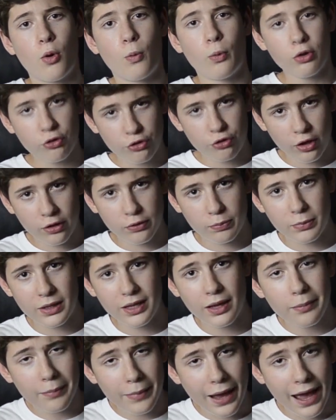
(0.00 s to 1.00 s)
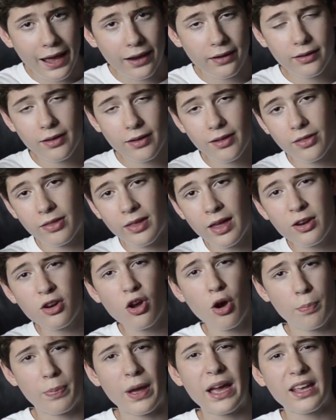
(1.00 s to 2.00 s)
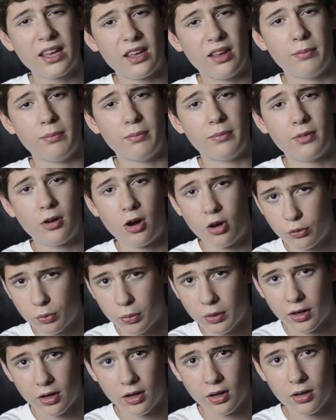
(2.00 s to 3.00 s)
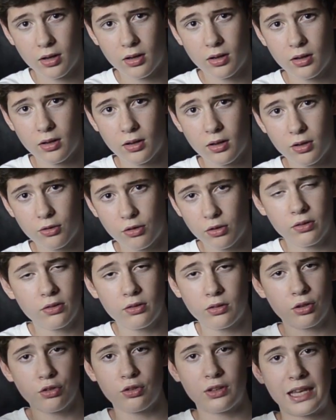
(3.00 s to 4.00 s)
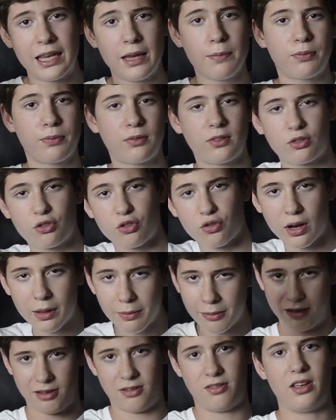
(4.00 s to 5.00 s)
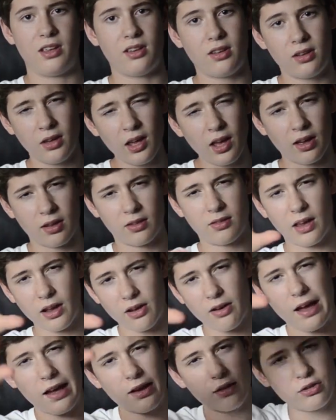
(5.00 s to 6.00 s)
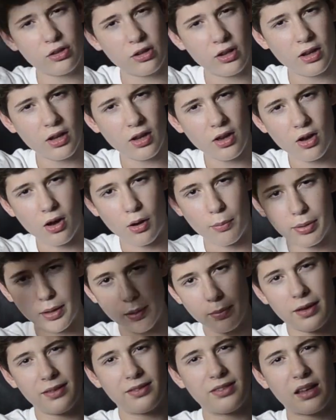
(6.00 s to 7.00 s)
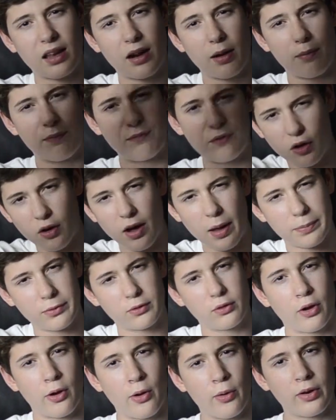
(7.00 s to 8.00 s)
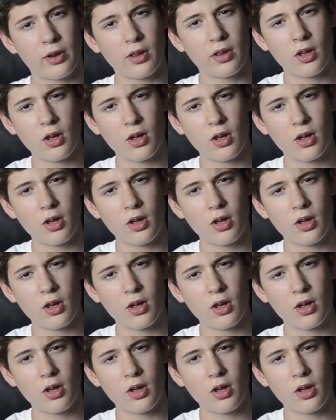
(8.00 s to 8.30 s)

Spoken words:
with just me and Matt, then go beg him on Twitter. Just keep screaming like, yeah, Tech Clash on Pit My Setup, full episode.